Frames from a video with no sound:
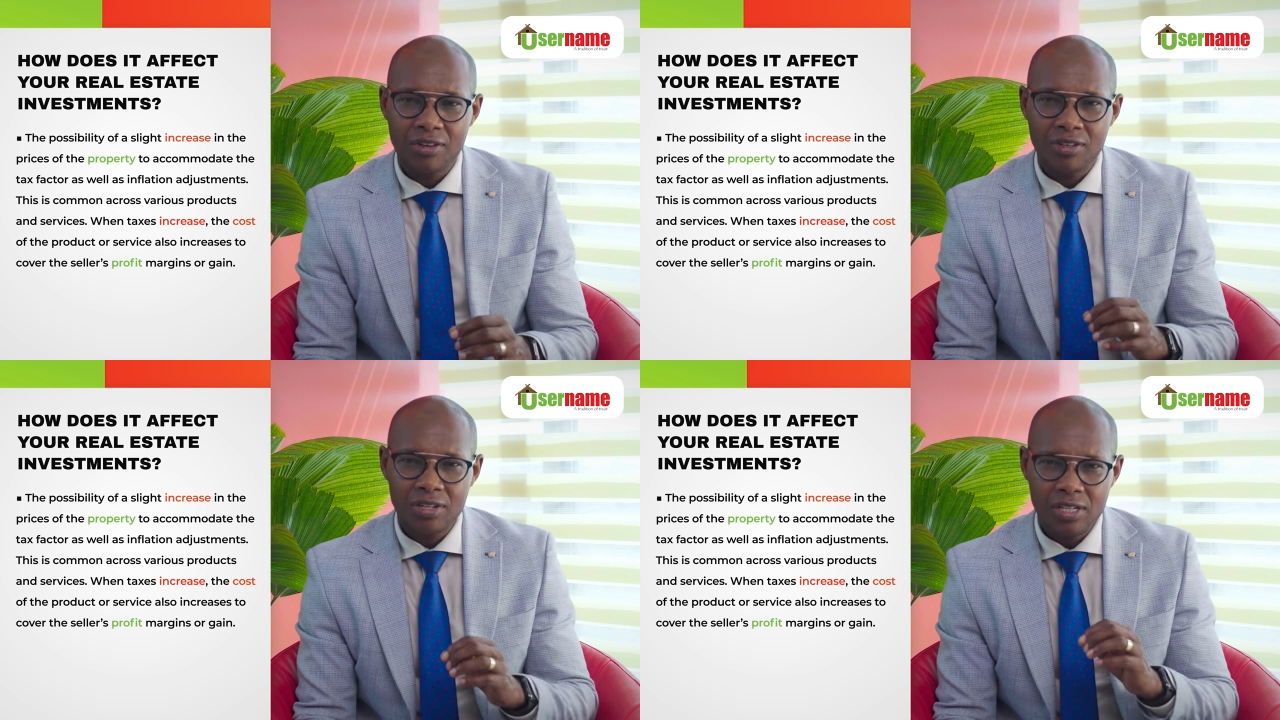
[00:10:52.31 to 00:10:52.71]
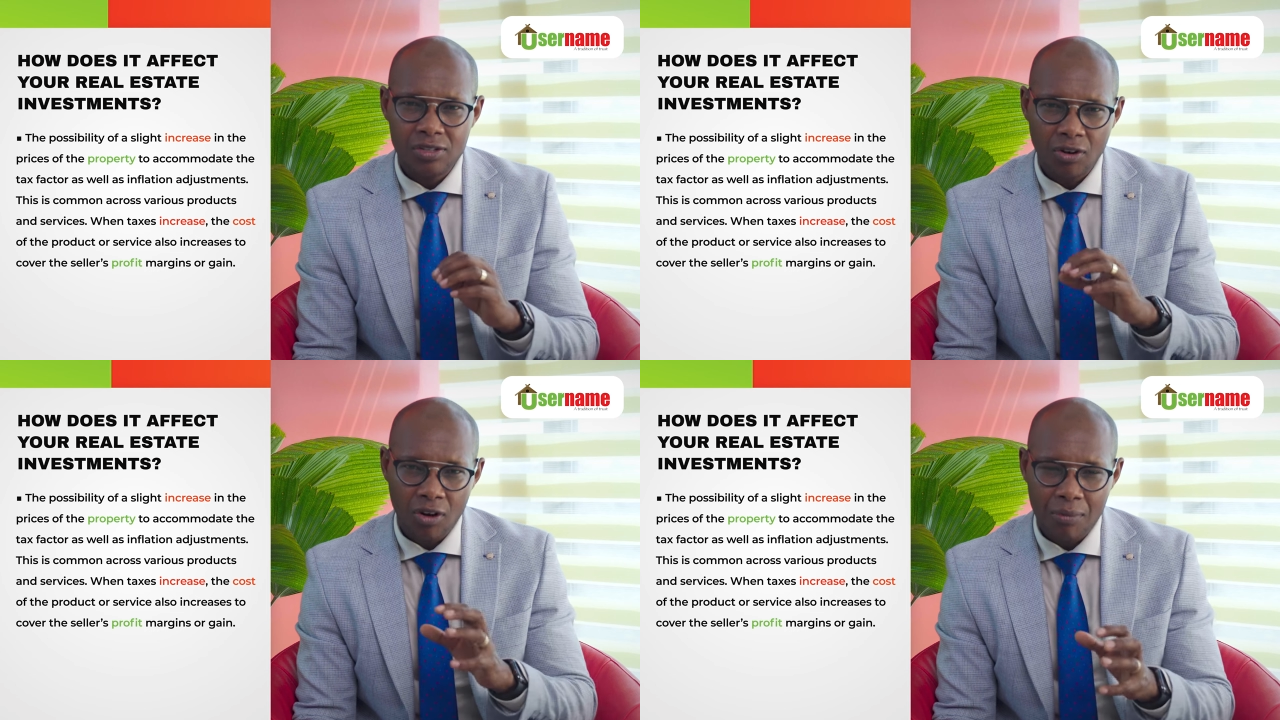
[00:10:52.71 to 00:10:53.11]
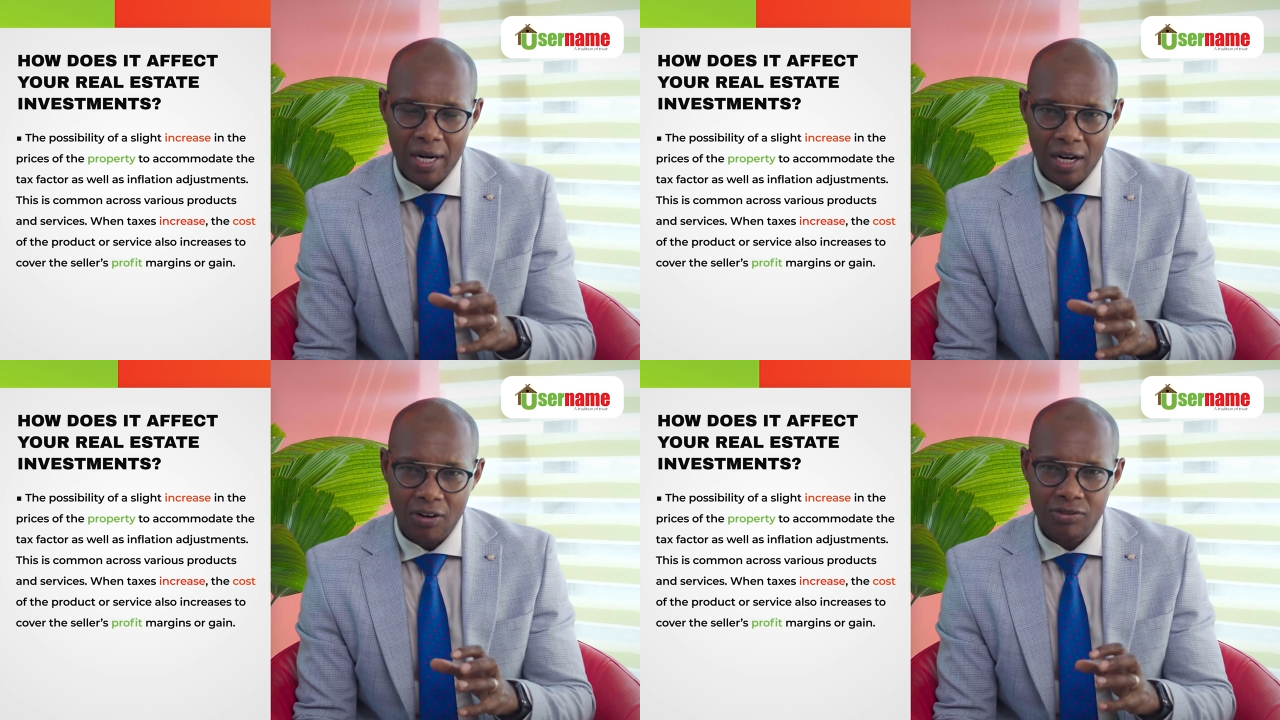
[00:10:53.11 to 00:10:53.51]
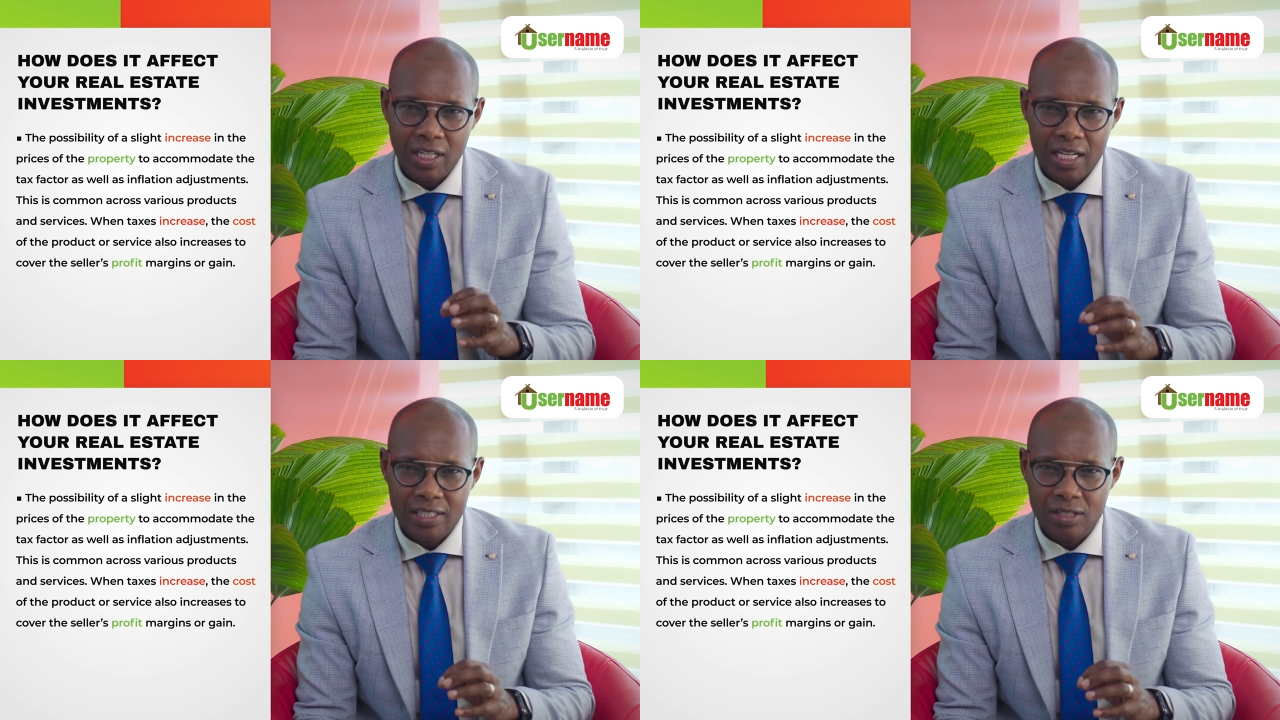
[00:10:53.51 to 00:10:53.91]
increase all manner of
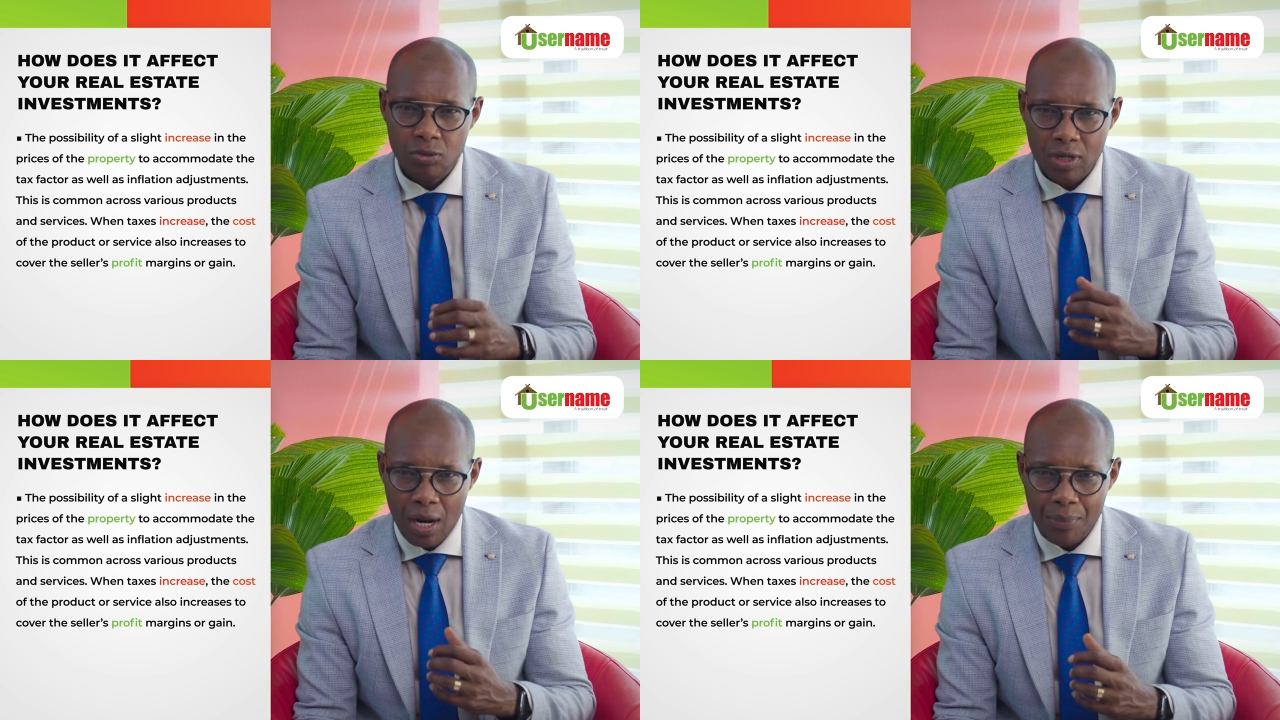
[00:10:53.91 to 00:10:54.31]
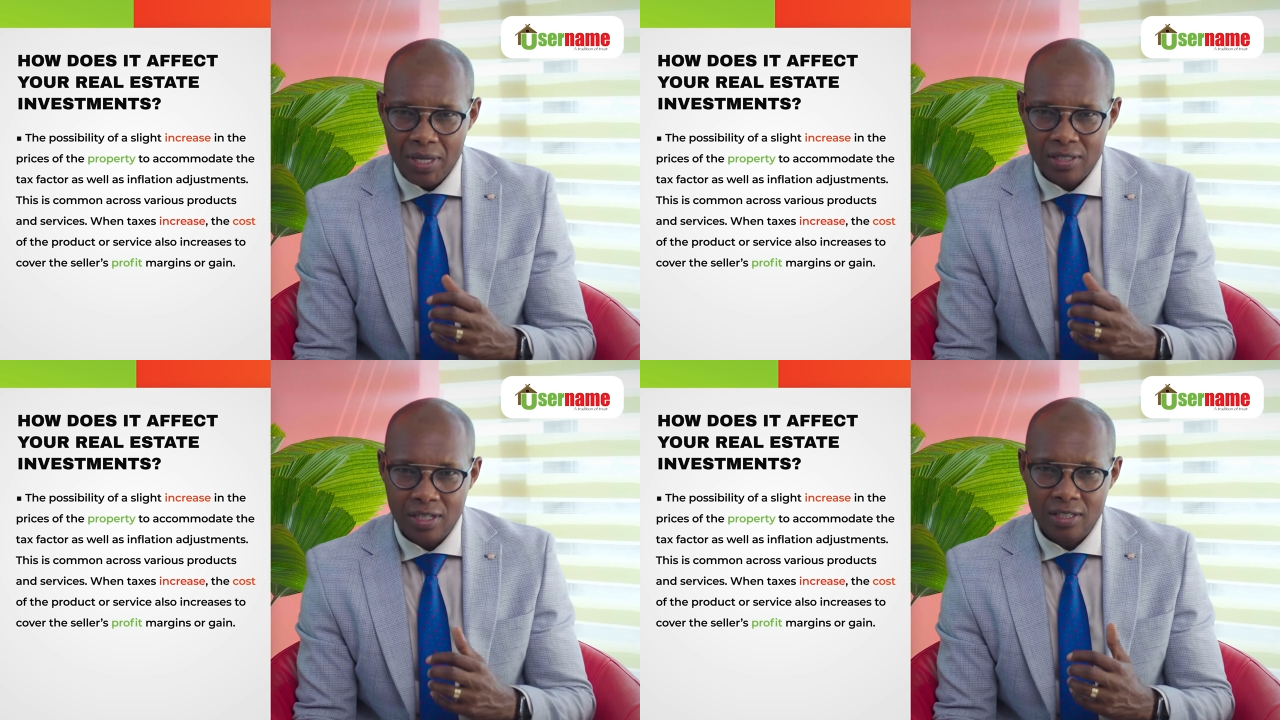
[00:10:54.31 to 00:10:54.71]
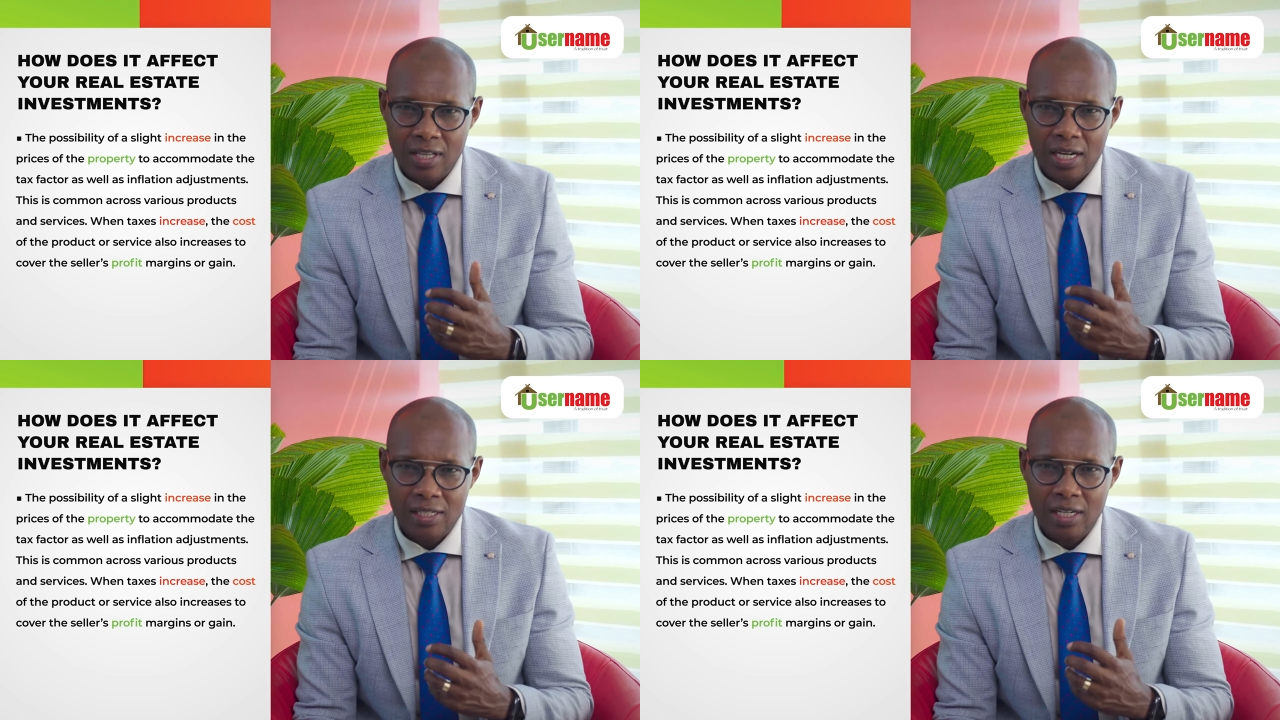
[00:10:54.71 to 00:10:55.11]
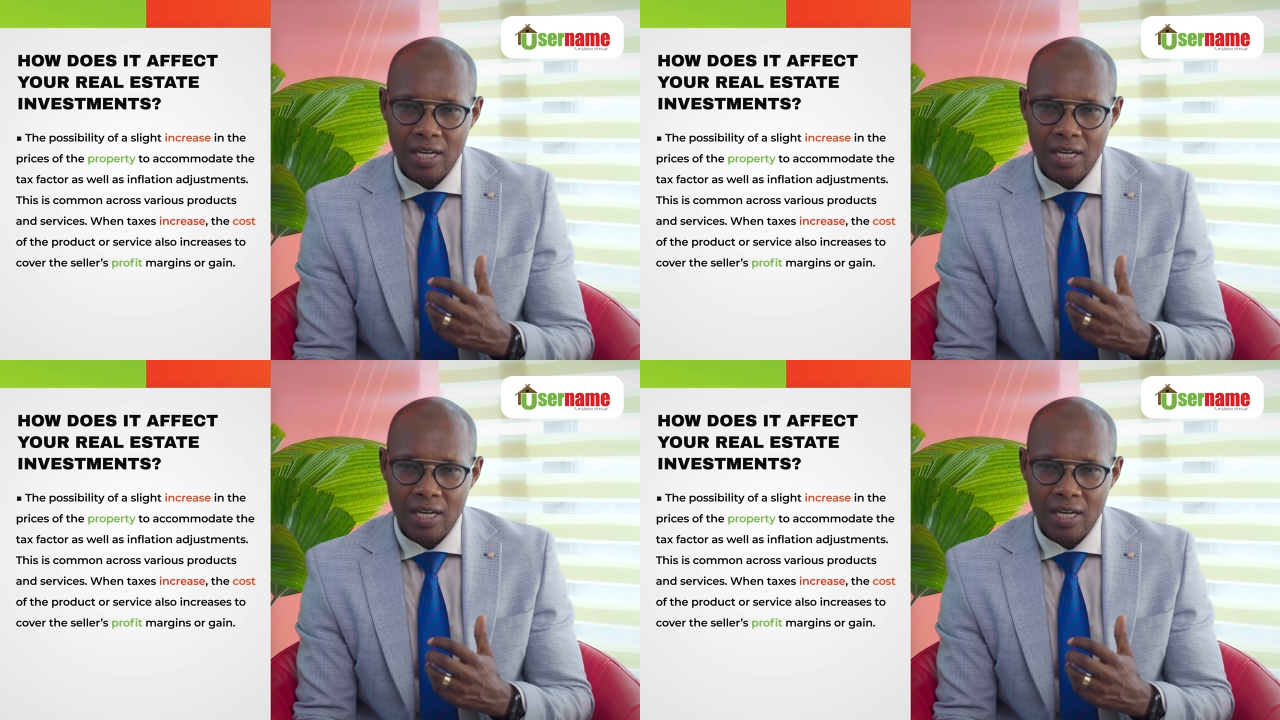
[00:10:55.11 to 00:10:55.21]
taxes, what happens is that